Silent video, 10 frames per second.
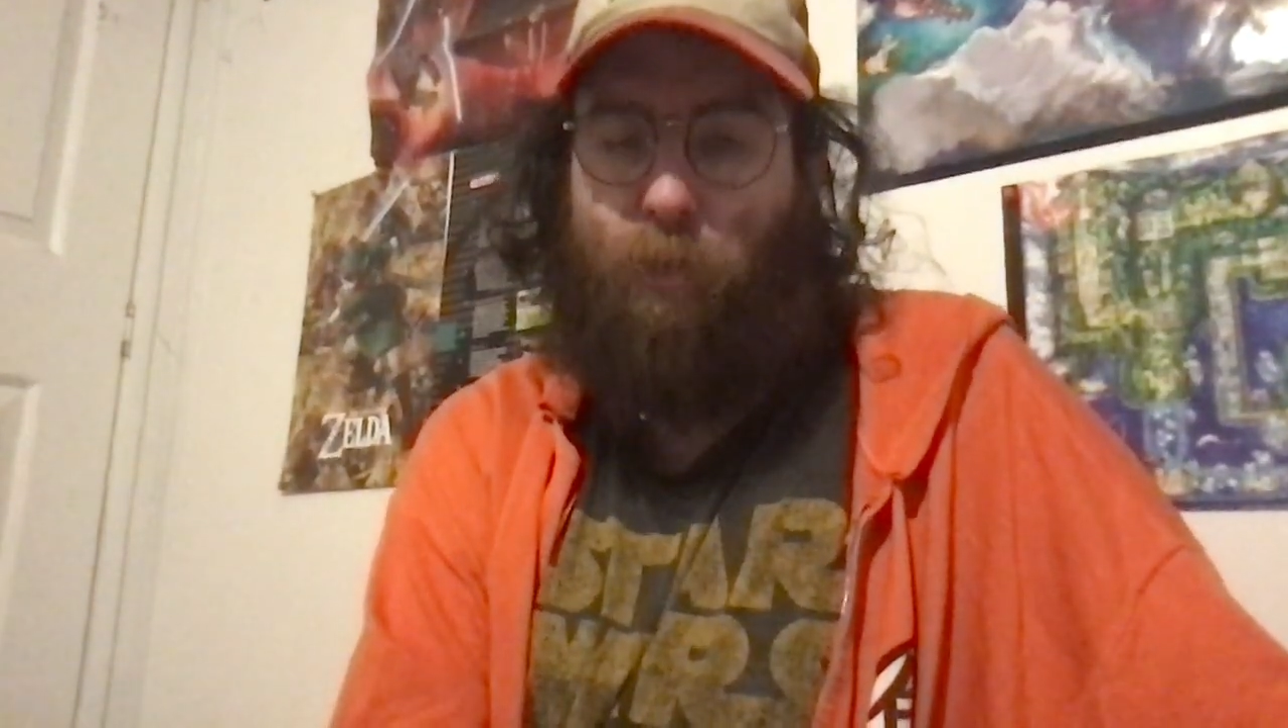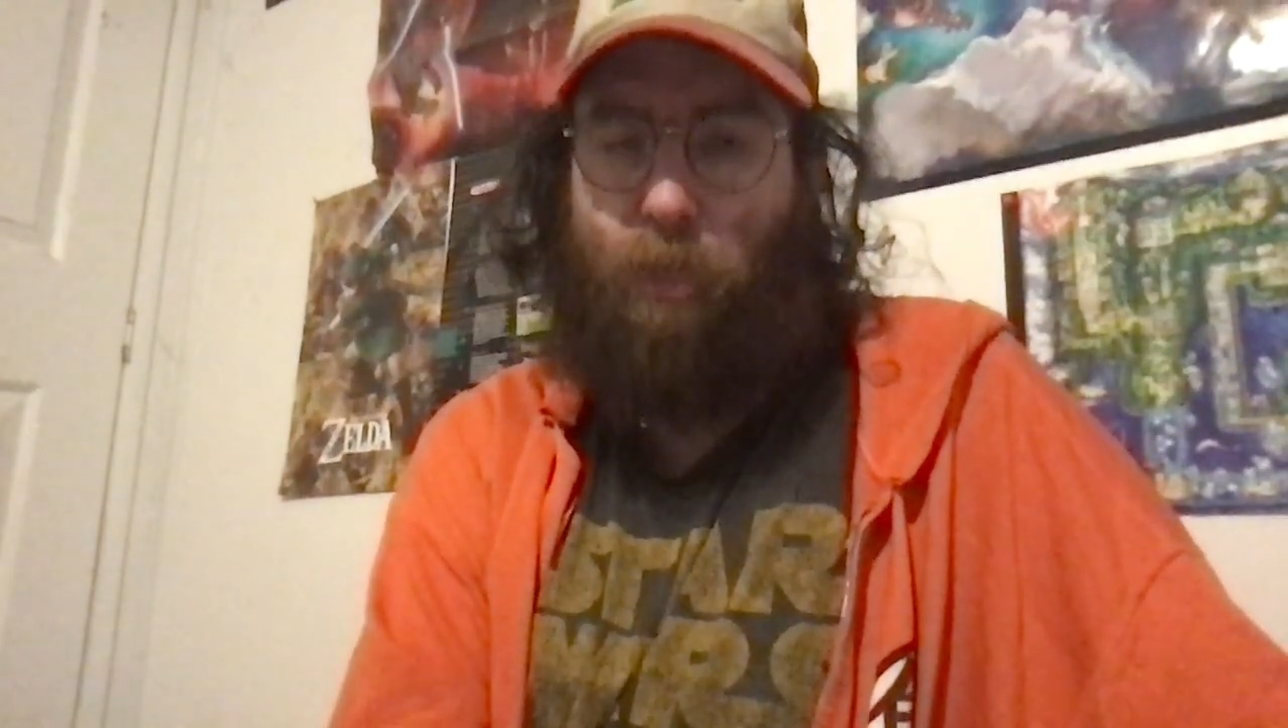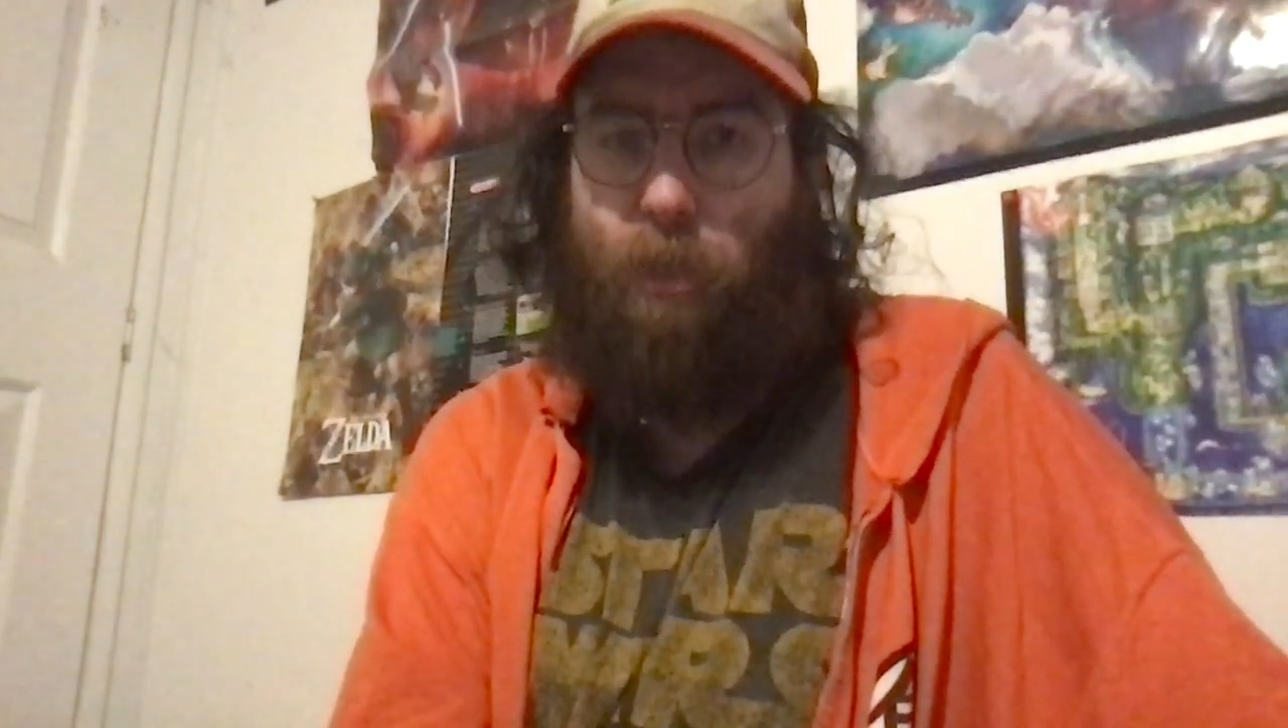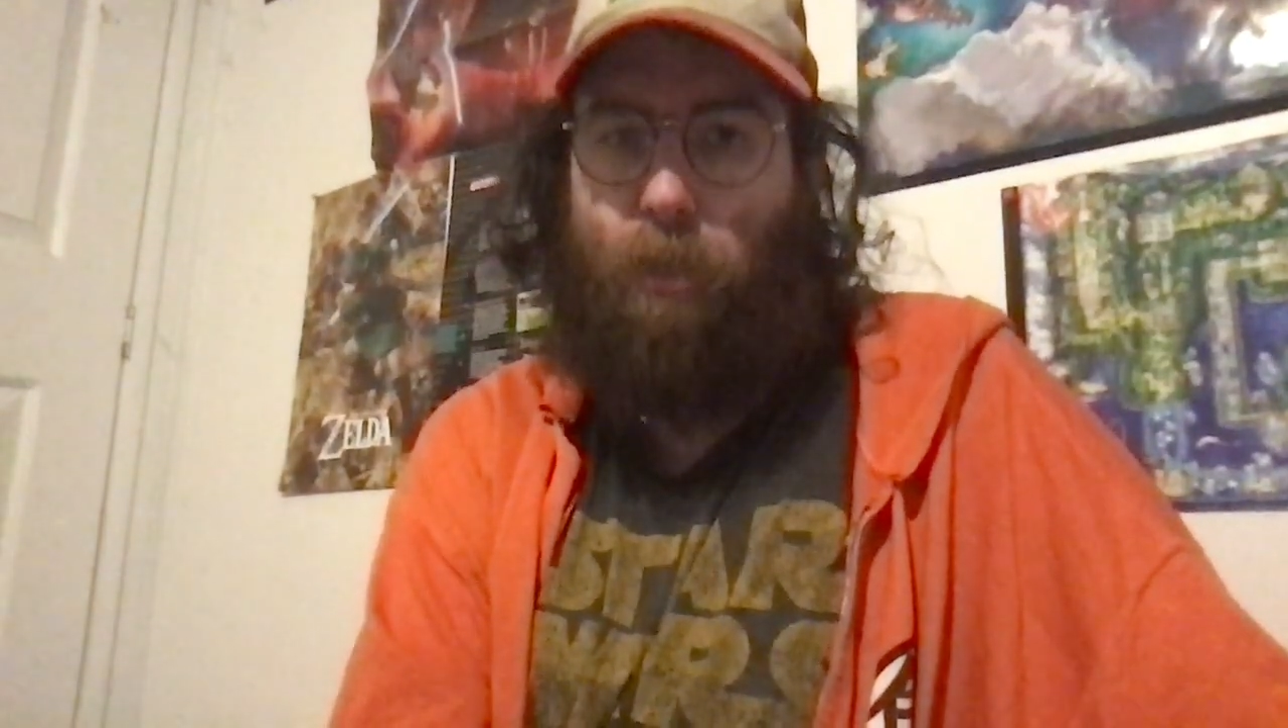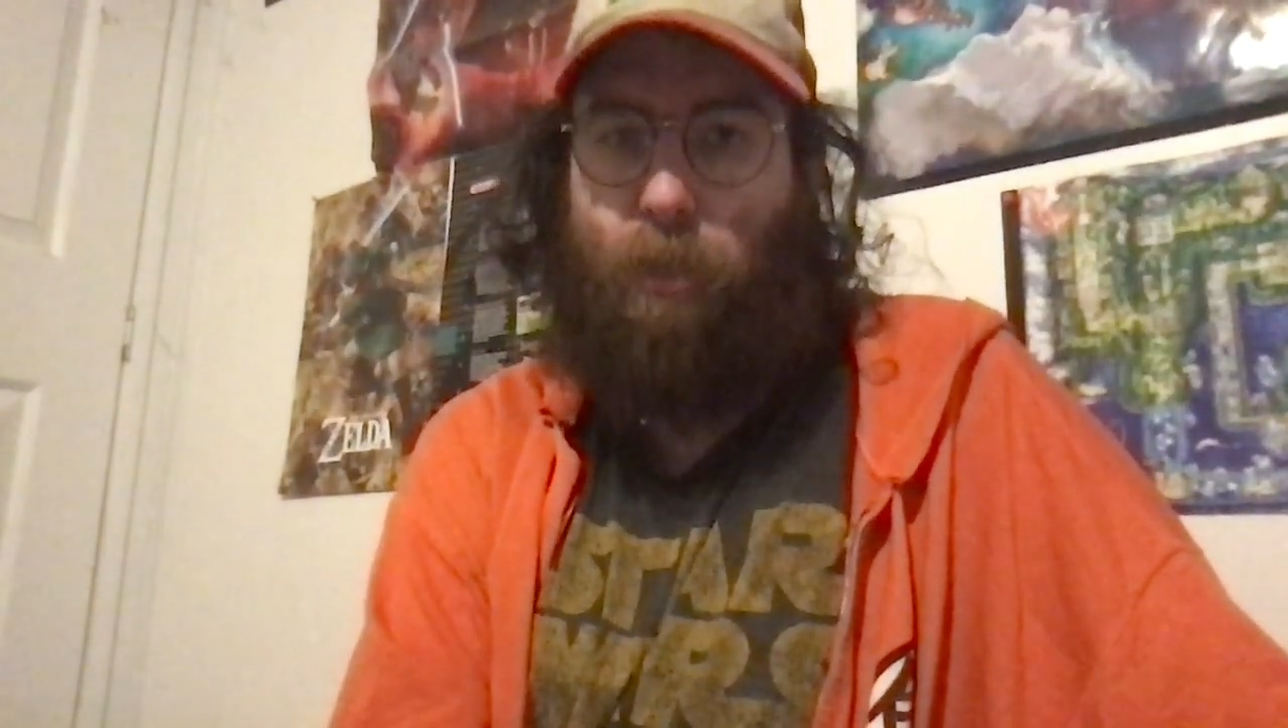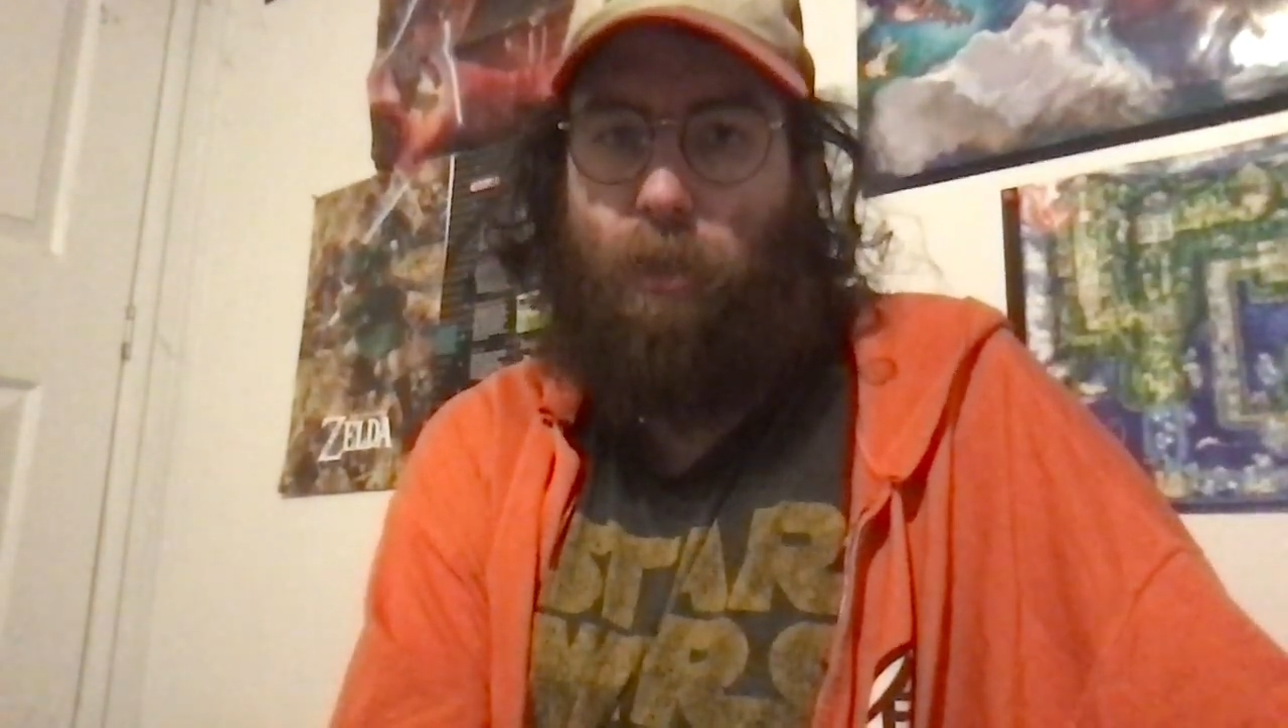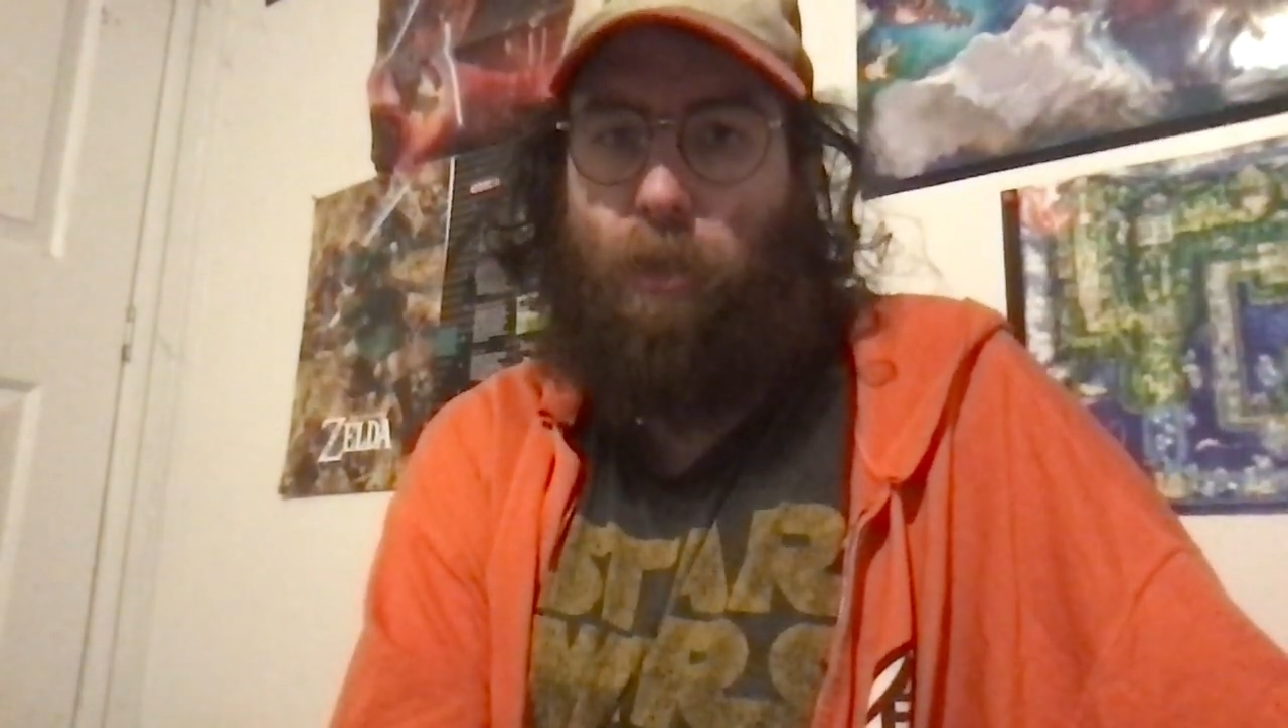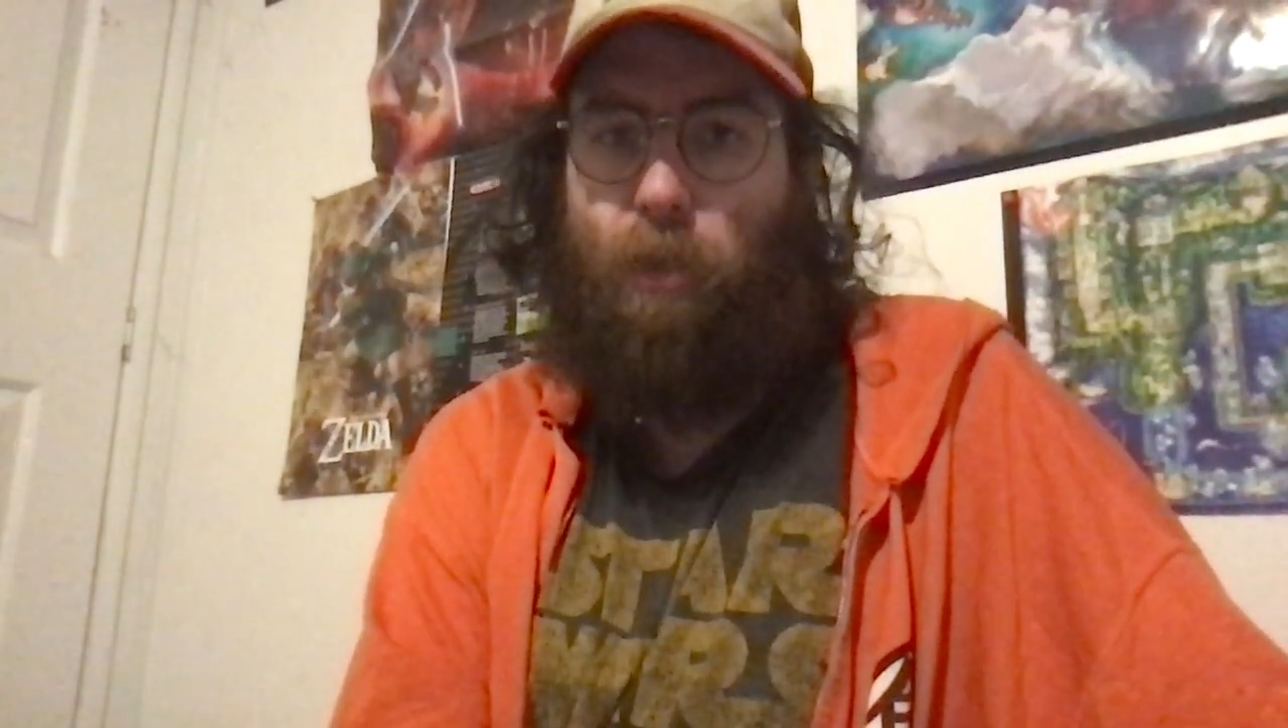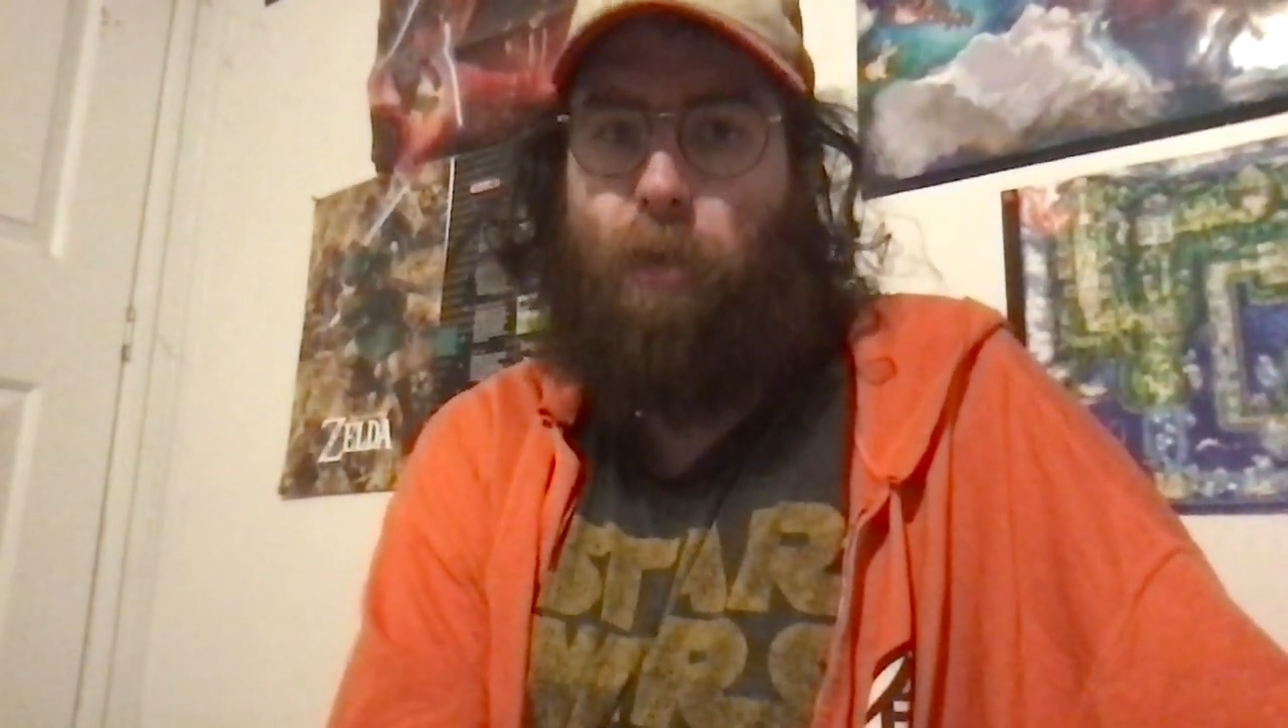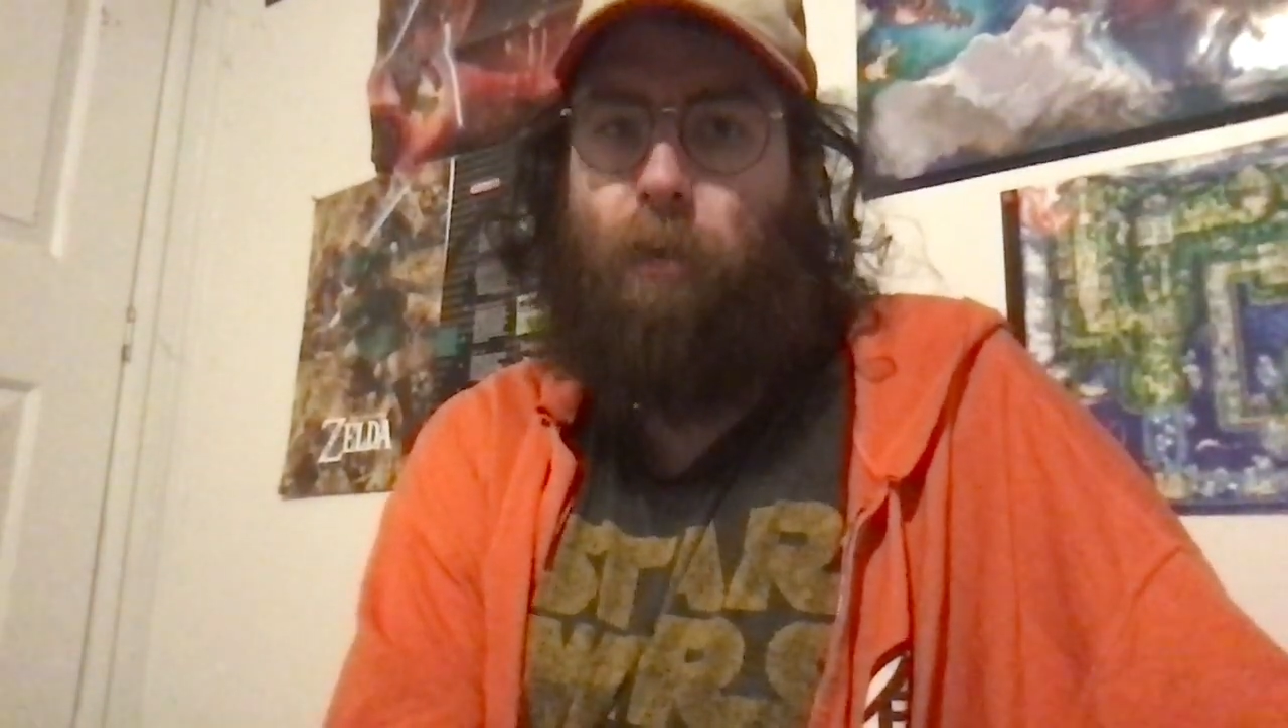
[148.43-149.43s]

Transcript: Key